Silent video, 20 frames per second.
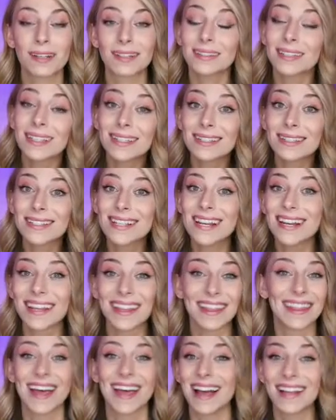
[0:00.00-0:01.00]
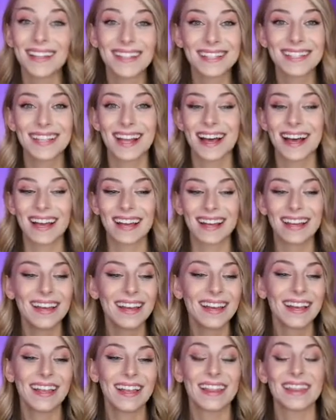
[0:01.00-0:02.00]
At least that's
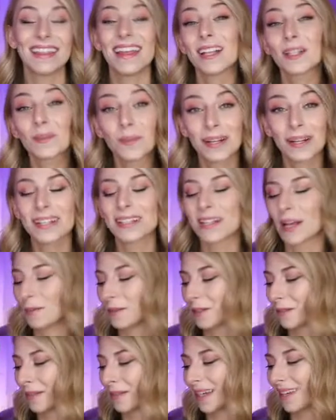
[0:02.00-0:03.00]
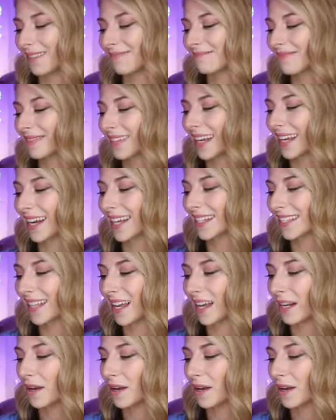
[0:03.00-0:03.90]
what has helped me, like I said.